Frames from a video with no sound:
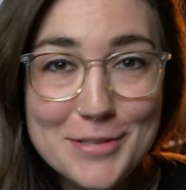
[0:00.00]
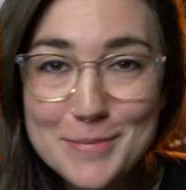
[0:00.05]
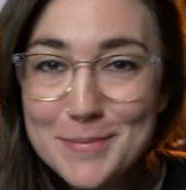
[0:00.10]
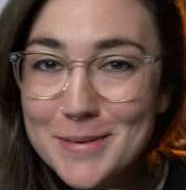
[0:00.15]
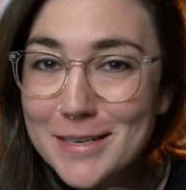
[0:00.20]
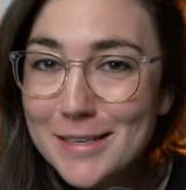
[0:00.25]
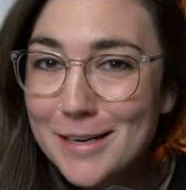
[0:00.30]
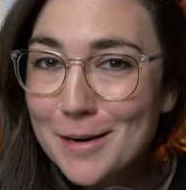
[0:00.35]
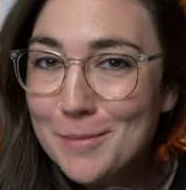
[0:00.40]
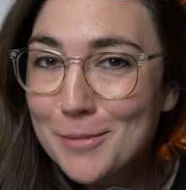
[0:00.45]
it's
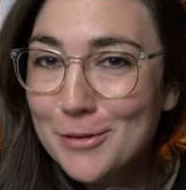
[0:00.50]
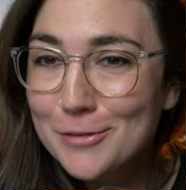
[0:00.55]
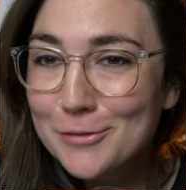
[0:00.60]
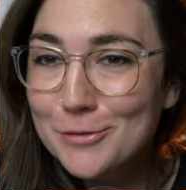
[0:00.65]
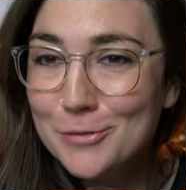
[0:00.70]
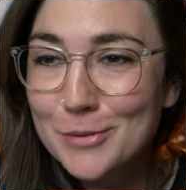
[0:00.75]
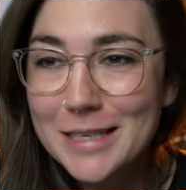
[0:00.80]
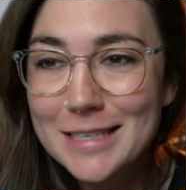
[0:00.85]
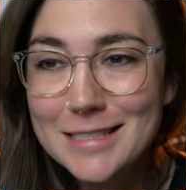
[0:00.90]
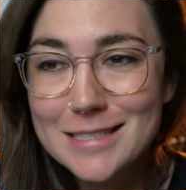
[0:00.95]
been a couple
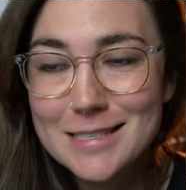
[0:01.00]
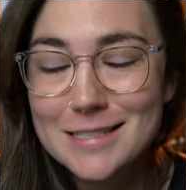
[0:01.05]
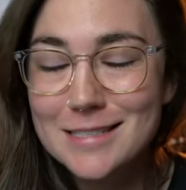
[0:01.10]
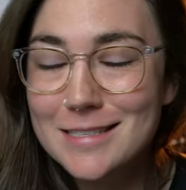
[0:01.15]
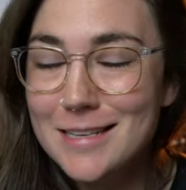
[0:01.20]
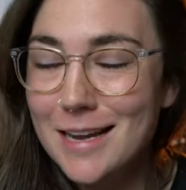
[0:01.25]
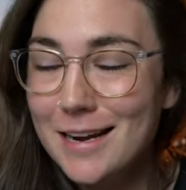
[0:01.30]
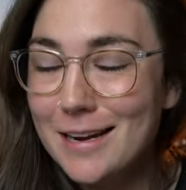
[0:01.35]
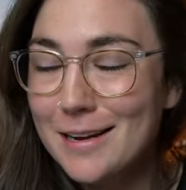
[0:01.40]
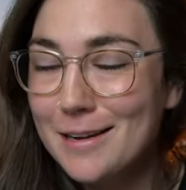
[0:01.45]
of weeks
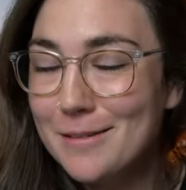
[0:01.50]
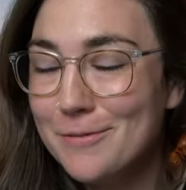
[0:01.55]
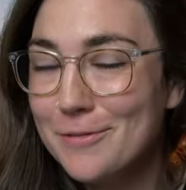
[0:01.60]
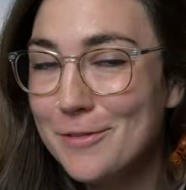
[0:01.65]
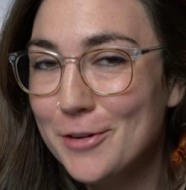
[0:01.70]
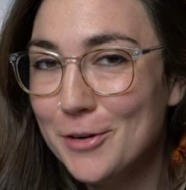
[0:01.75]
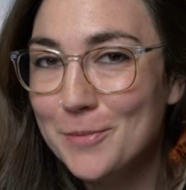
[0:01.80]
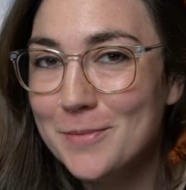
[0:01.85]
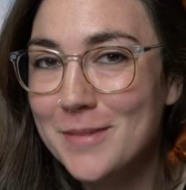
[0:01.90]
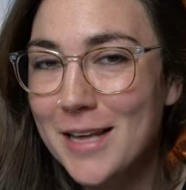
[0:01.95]
since I
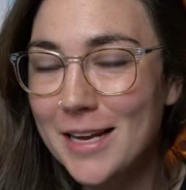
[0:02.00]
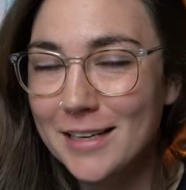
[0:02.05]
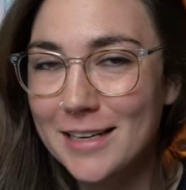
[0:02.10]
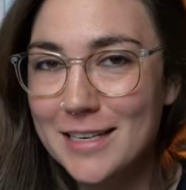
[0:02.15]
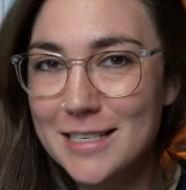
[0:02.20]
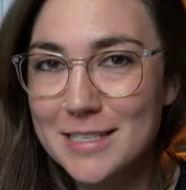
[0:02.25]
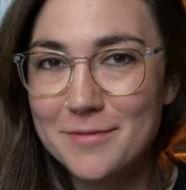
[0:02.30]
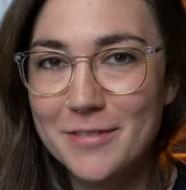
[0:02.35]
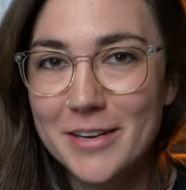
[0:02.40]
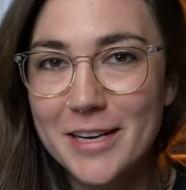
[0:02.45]
filmed that
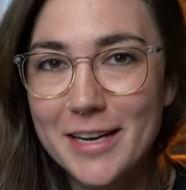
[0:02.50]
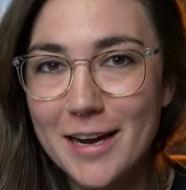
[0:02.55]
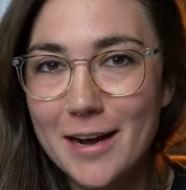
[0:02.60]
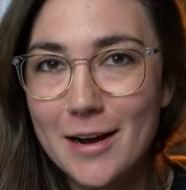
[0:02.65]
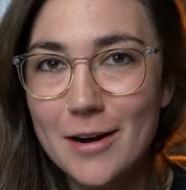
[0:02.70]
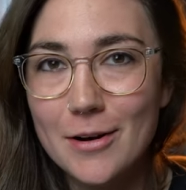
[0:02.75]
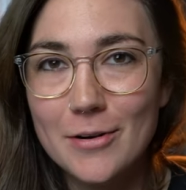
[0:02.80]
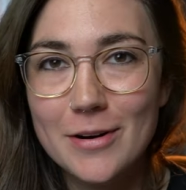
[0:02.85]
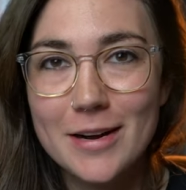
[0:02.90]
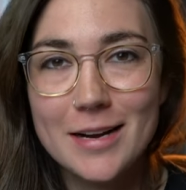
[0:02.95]
last
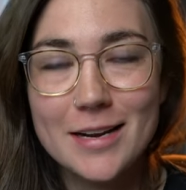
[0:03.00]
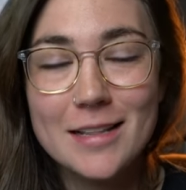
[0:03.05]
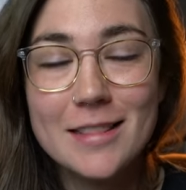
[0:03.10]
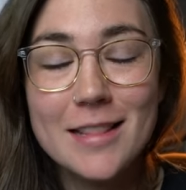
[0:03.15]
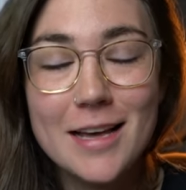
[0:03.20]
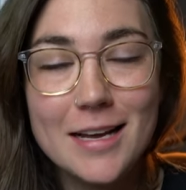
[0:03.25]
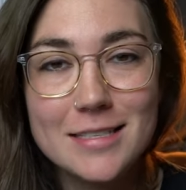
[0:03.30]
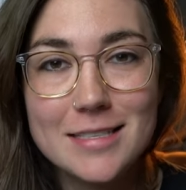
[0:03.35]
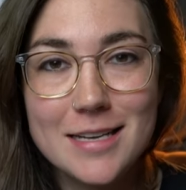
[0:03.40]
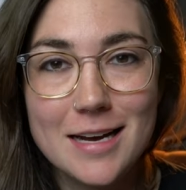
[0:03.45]
video. And in
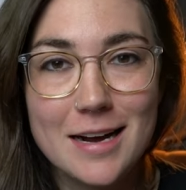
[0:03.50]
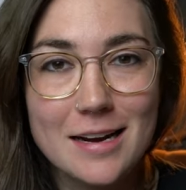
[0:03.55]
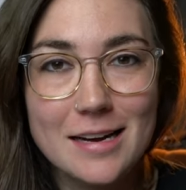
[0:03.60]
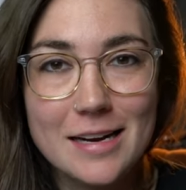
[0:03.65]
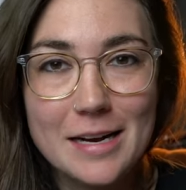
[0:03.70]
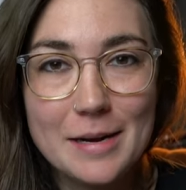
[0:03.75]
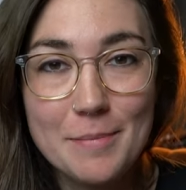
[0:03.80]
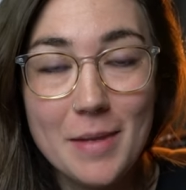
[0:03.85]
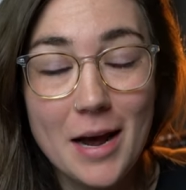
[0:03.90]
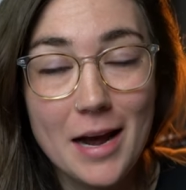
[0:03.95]
that
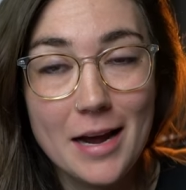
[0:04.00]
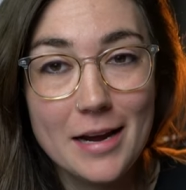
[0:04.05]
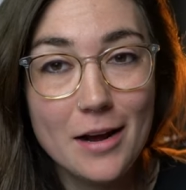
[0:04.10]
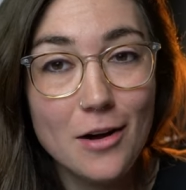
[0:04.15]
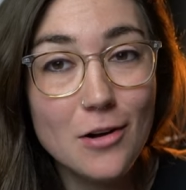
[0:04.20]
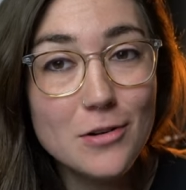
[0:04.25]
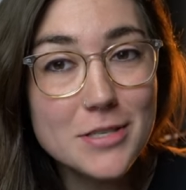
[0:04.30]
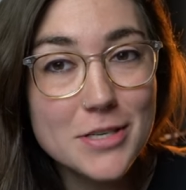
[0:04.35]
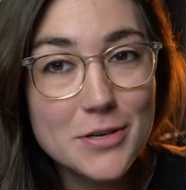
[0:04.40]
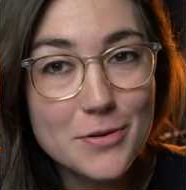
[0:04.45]
time, I
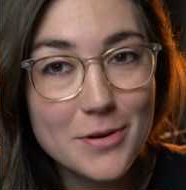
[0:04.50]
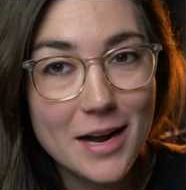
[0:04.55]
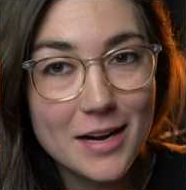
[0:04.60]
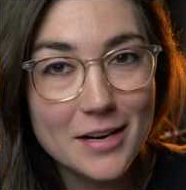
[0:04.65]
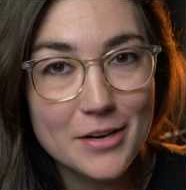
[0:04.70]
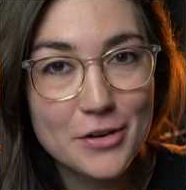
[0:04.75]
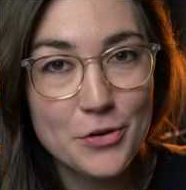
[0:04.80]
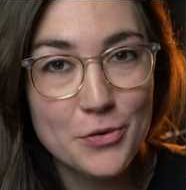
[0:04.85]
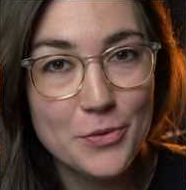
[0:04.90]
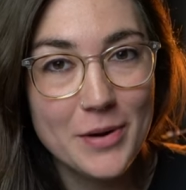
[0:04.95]
also got
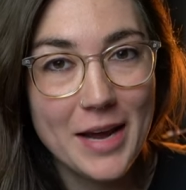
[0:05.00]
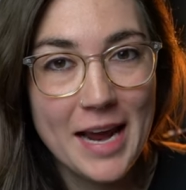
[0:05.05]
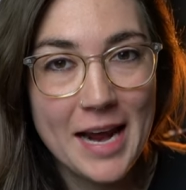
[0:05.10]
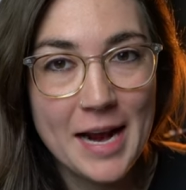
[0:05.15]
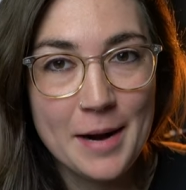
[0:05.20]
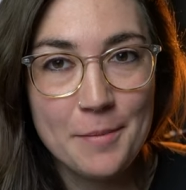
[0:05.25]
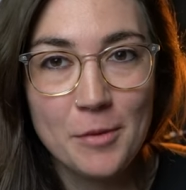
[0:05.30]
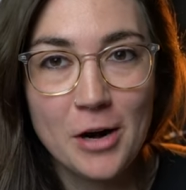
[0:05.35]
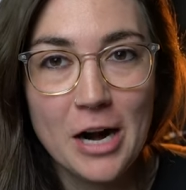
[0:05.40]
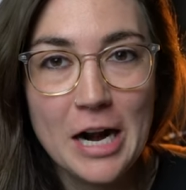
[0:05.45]
a new
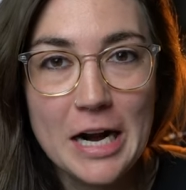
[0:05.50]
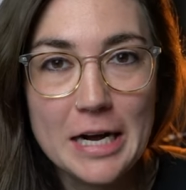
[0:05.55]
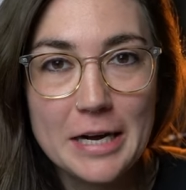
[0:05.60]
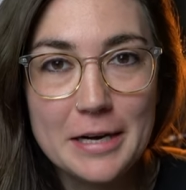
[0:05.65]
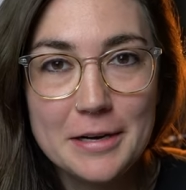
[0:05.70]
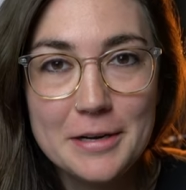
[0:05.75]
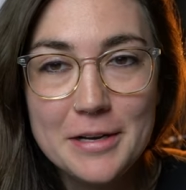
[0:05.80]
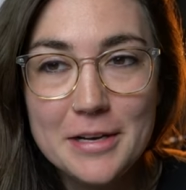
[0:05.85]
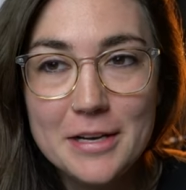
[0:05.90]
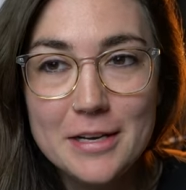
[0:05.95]

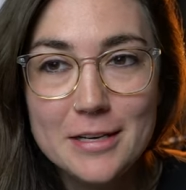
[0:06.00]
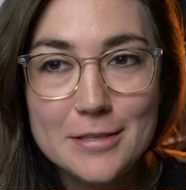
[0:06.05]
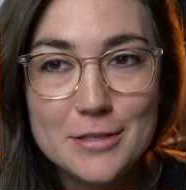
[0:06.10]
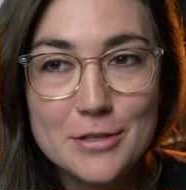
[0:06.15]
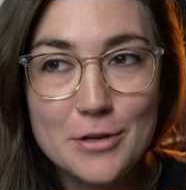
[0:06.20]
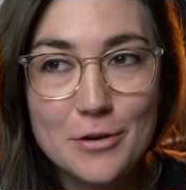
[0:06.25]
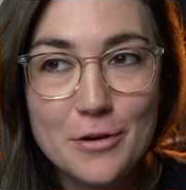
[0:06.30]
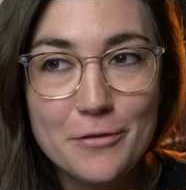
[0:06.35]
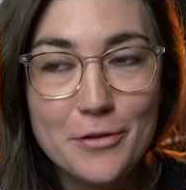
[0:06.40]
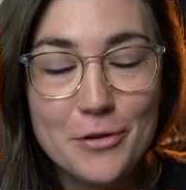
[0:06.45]
camera.
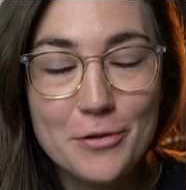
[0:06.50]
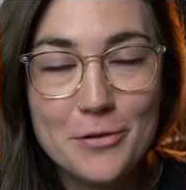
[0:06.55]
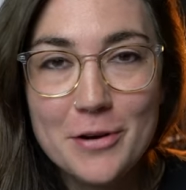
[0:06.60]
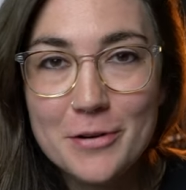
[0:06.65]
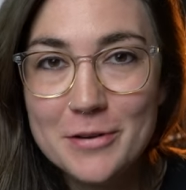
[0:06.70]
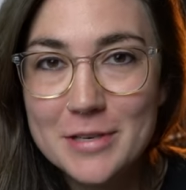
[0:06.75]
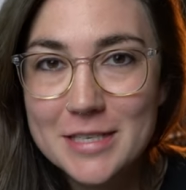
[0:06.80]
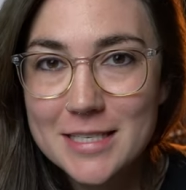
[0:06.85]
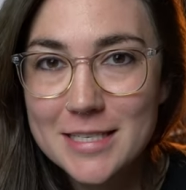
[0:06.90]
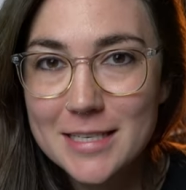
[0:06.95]
So if you
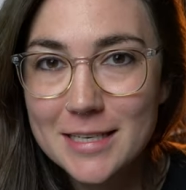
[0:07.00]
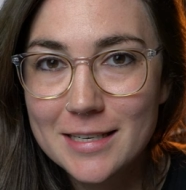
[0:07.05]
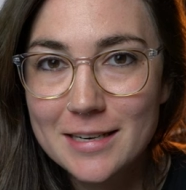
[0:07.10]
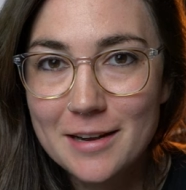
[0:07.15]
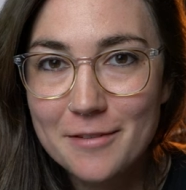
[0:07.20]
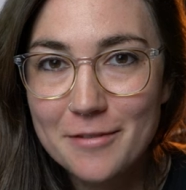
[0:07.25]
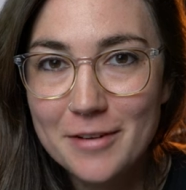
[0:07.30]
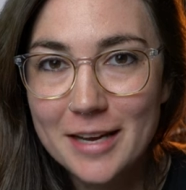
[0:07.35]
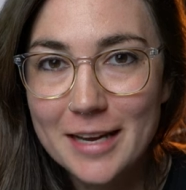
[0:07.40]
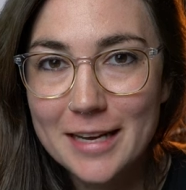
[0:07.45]
notice
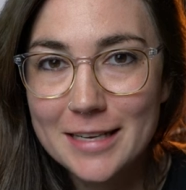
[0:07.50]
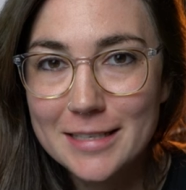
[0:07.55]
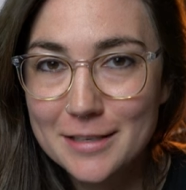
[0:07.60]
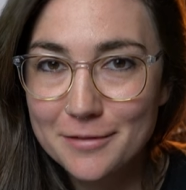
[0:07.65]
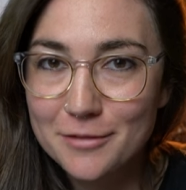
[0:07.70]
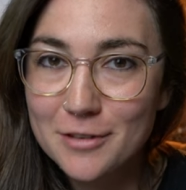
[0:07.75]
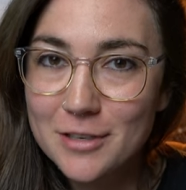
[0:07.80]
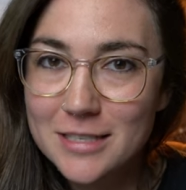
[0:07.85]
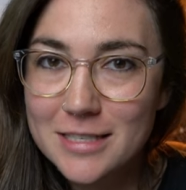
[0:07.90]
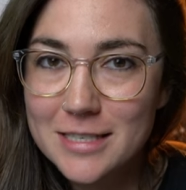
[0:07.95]
significant
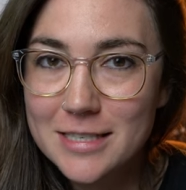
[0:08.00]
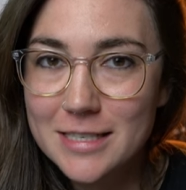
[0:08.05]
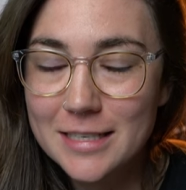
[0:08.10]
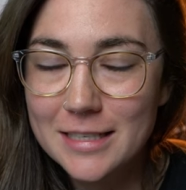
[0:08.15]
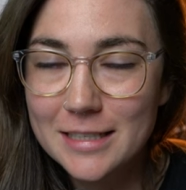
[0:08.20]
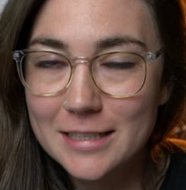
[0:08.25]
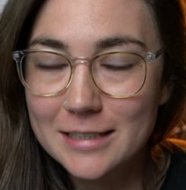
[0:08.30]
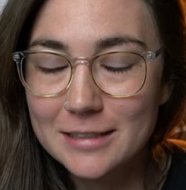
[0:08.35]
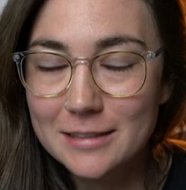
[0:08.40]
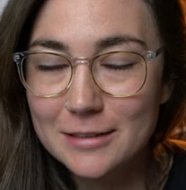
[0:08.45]
difference
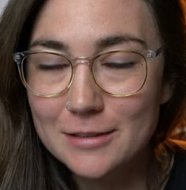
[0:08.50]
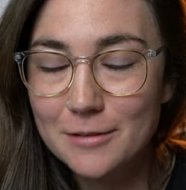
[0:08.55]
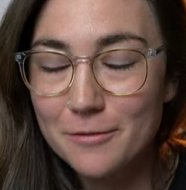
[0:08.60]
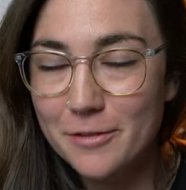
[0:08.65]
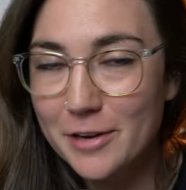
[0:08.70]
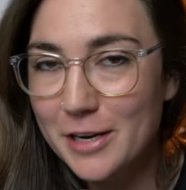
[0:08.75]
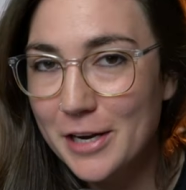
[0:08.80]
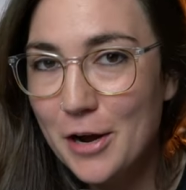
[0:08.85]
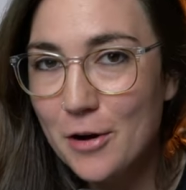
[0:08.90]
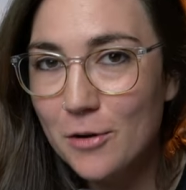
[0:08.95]
in
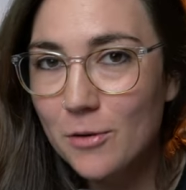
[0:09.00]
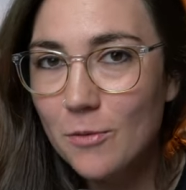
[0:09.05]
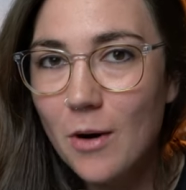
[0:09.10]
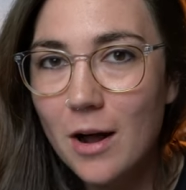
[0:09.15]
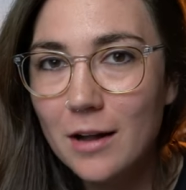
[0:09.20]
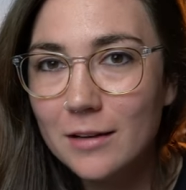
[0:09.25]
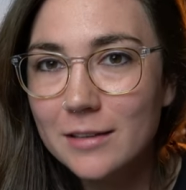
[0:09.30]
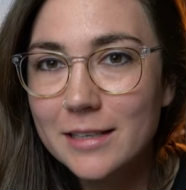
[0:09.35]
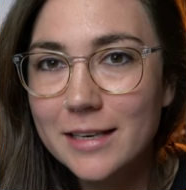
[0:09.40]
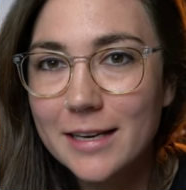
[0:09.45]
video
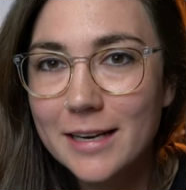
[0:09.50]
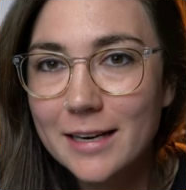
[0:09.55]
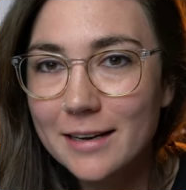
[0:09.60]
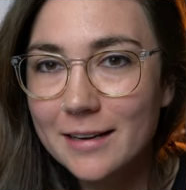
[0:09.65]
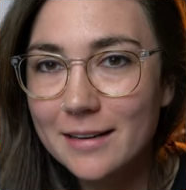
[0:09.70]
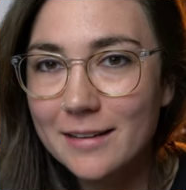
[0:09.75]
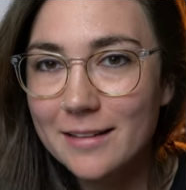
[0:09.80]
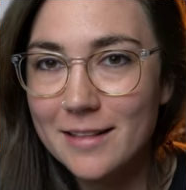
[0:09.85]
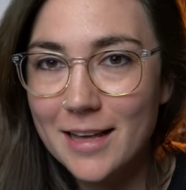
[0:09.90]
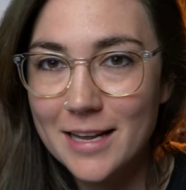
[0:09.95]

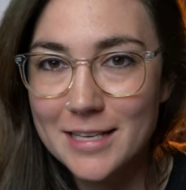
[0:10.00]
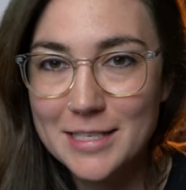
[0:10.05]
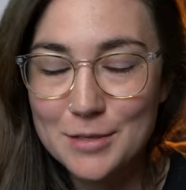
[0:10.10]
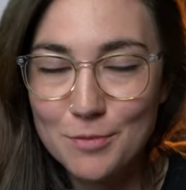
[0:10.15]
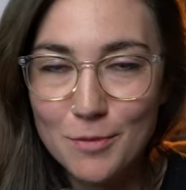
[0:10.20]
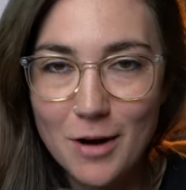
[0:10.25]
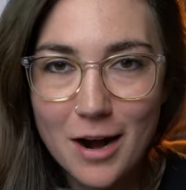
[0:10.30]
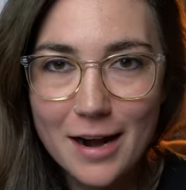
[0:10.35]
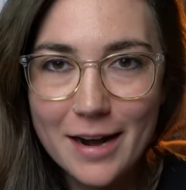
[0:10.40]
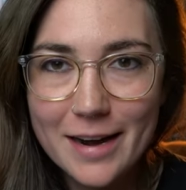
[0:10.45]
quality,
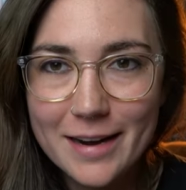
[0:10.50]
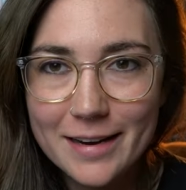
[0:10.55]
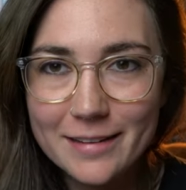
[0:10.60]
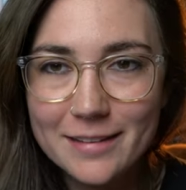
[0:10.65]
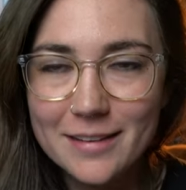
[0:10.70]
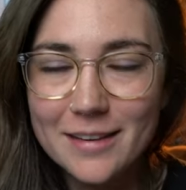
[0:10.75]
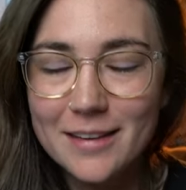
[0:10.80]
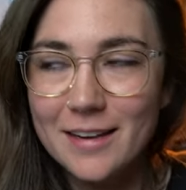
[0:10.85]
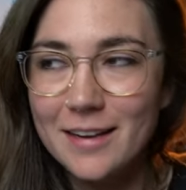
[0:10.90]
that's why.